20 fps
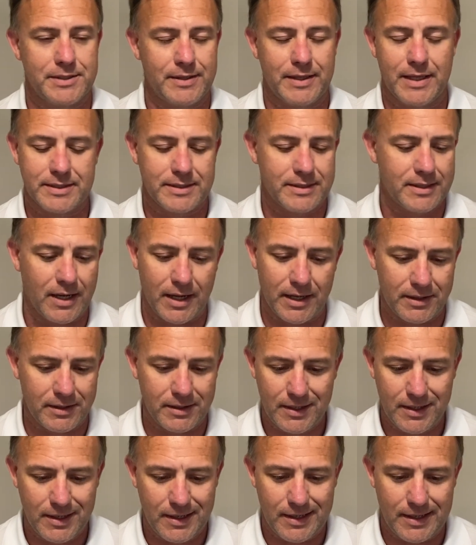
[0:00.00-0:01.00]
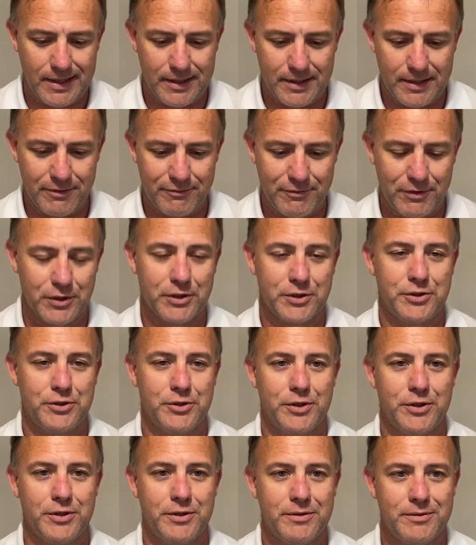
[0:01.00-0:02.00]
and that's not a very
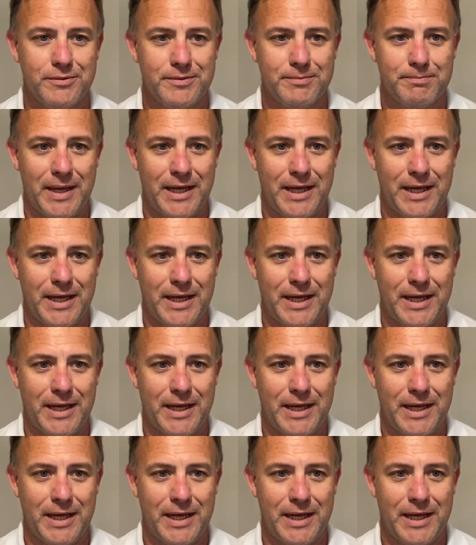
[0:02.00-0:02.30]
good